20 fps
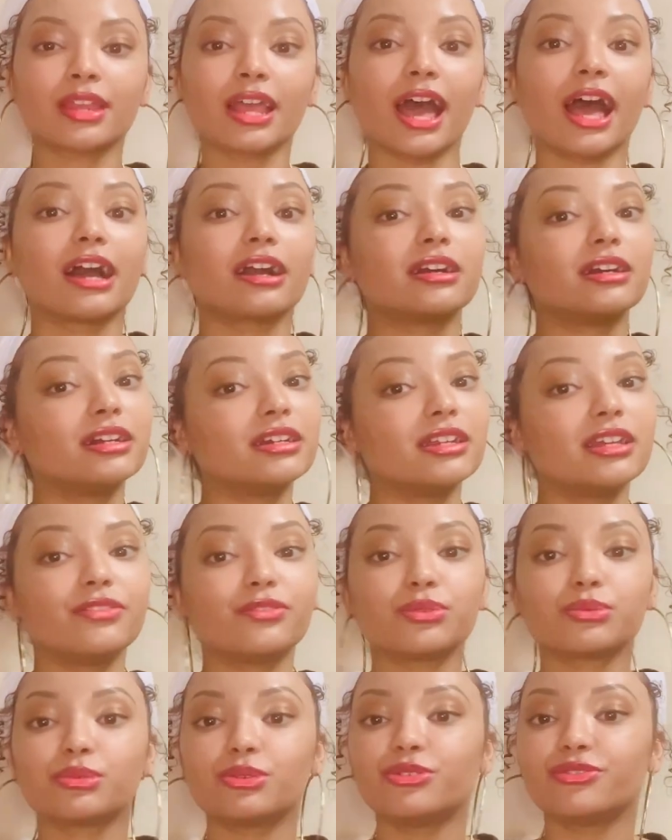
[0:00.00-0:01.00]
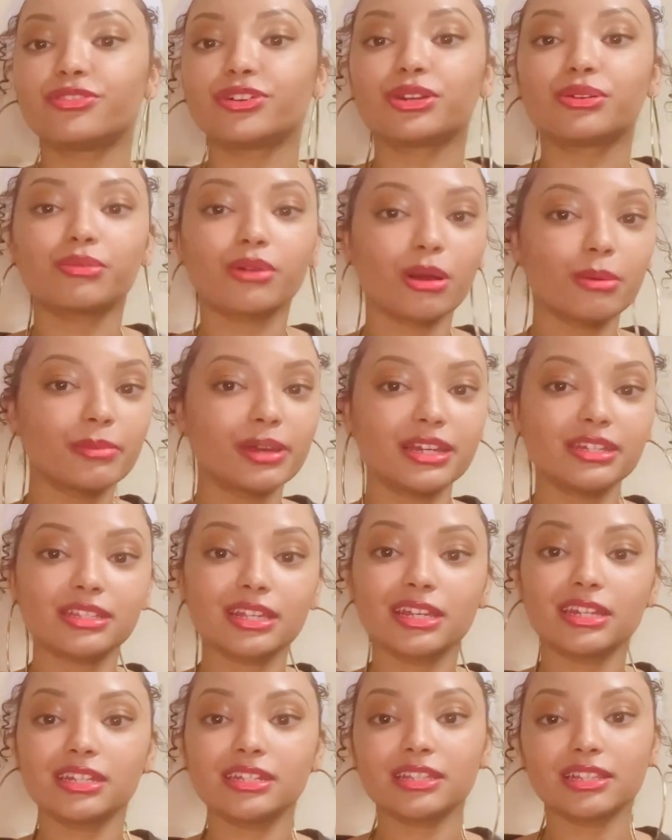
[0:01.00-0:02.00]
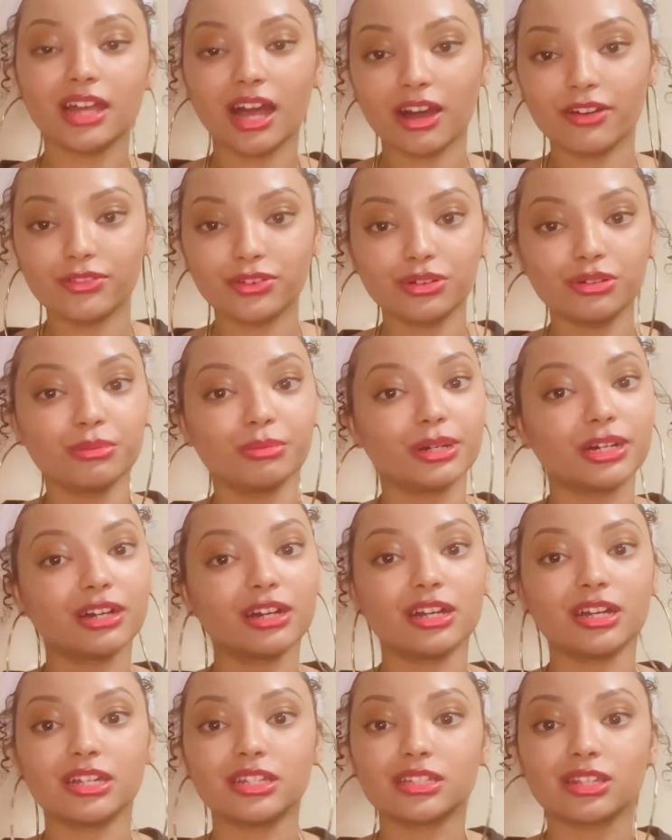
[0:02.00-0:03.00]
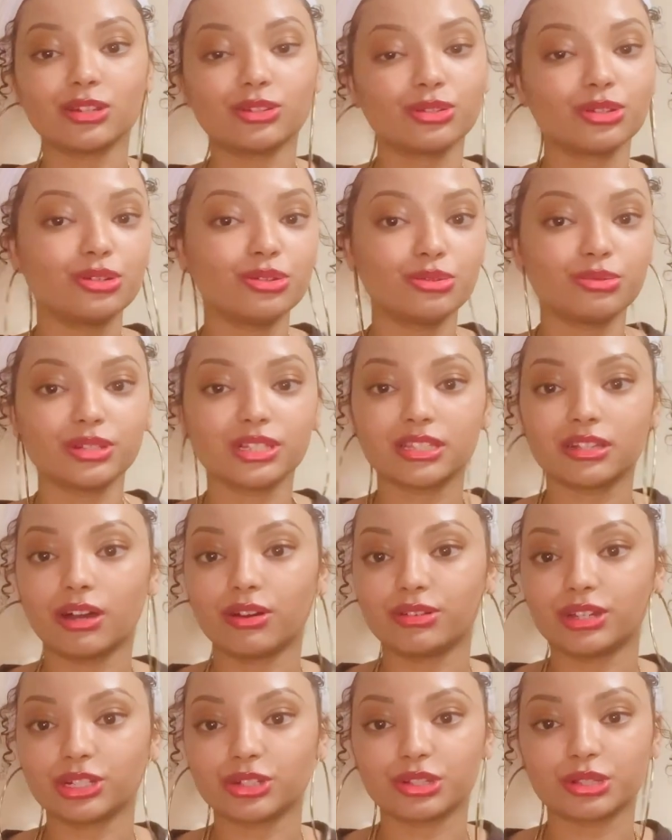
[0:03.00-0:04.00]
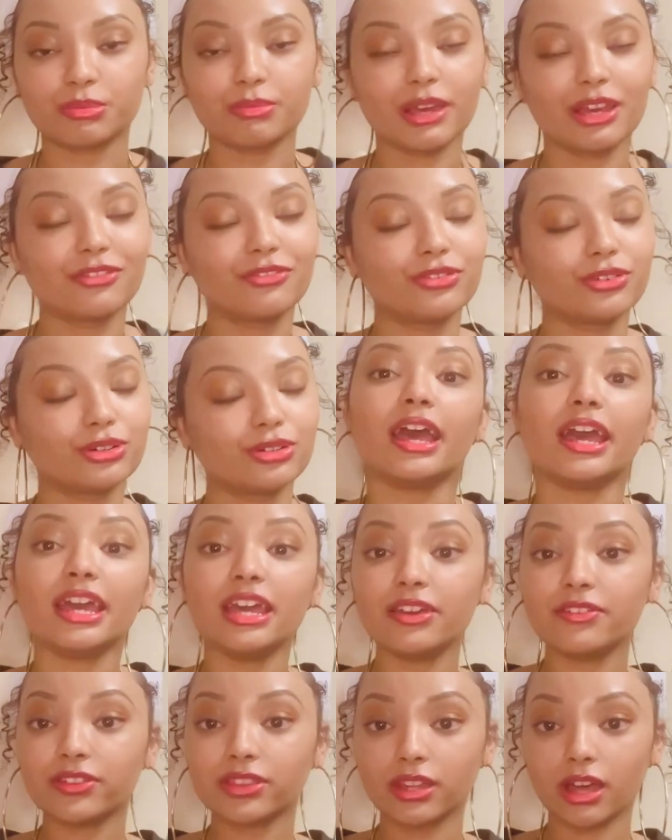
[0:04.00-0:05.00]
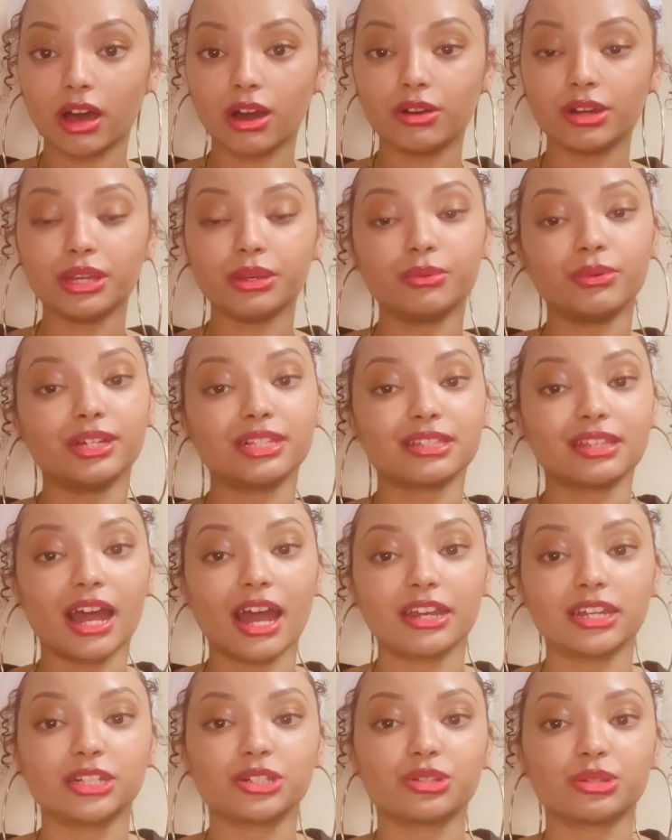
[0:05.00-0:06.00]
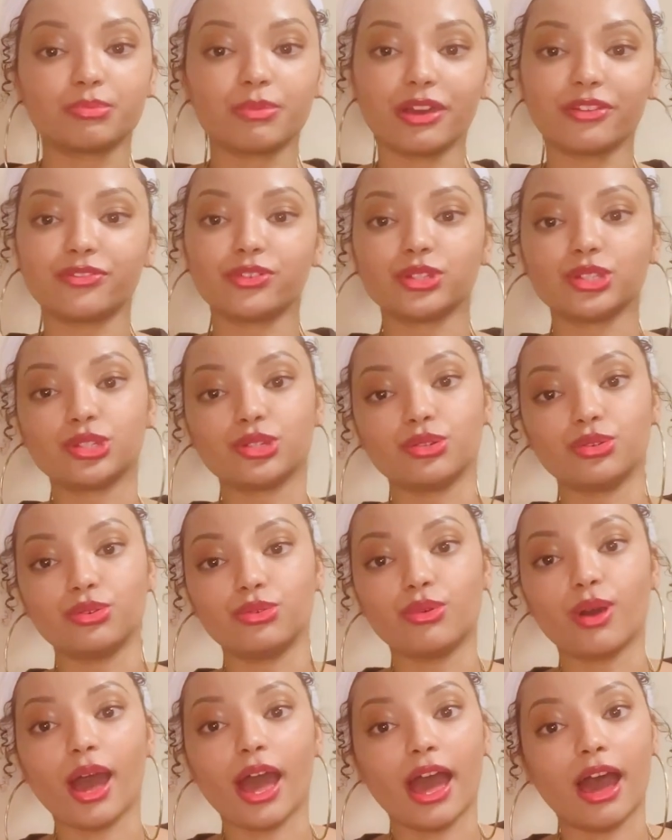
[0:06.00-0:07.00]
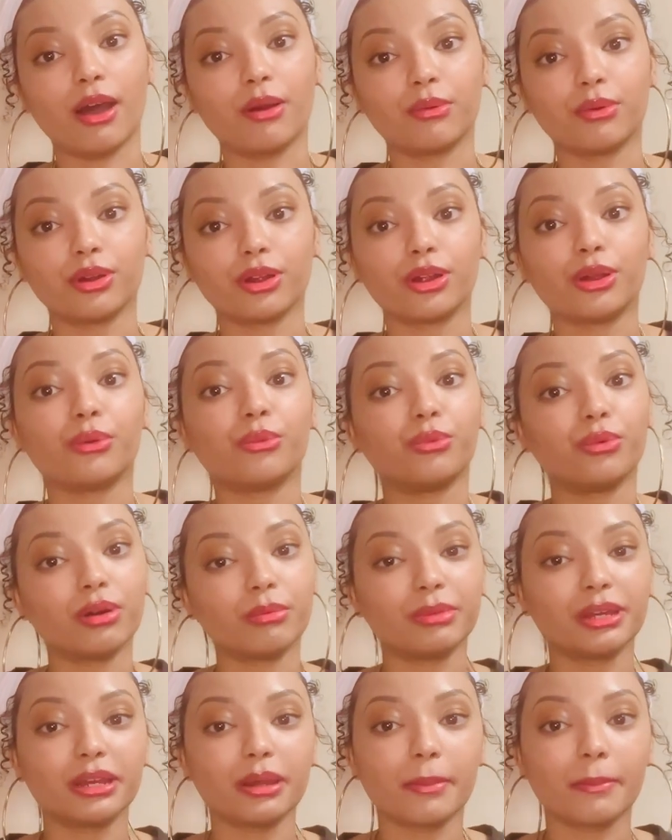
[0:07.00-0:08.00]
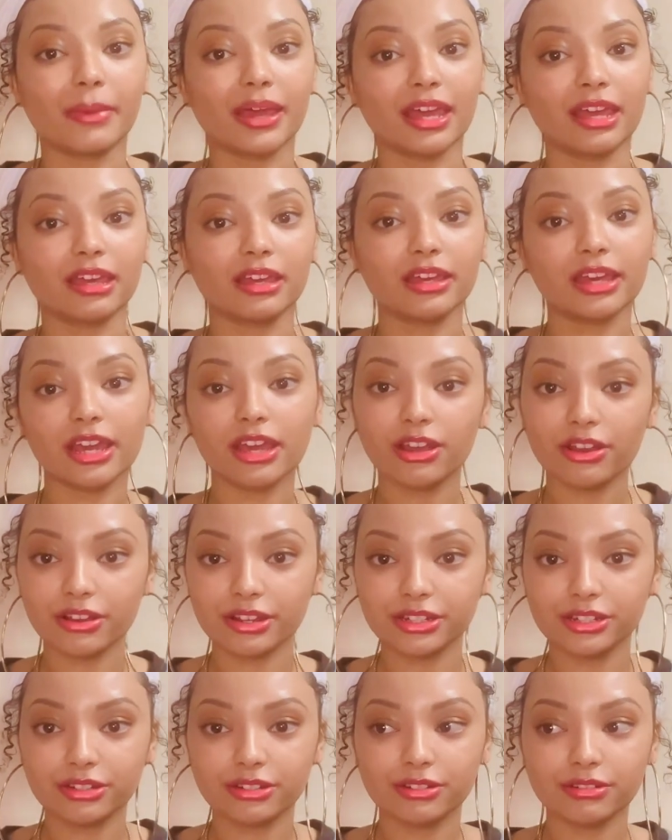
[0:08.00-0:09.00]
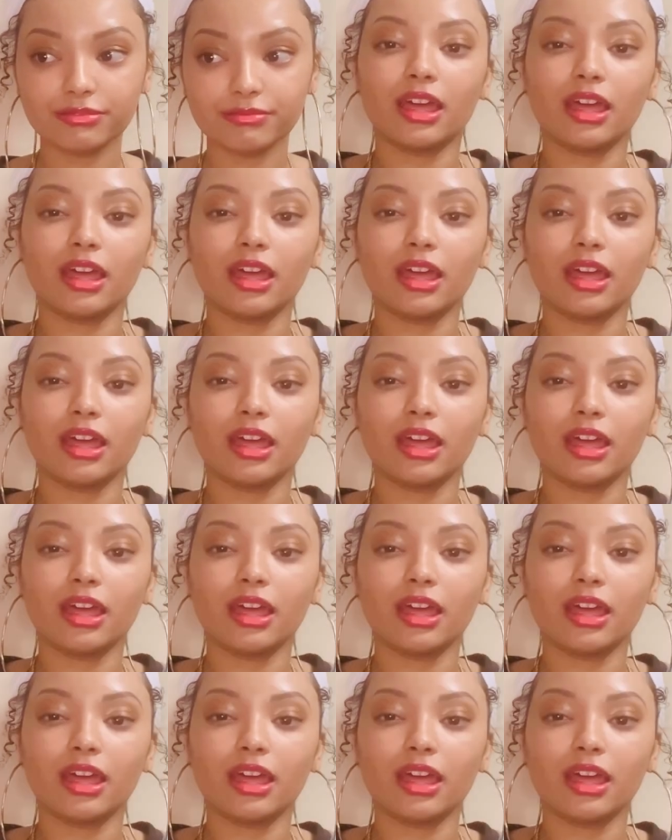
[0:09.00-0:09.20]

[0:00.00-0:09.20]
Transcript: I couldn't even root for the romance in this novel because dude was so disrespectful. Even though he was not disrespectful to our woman main character,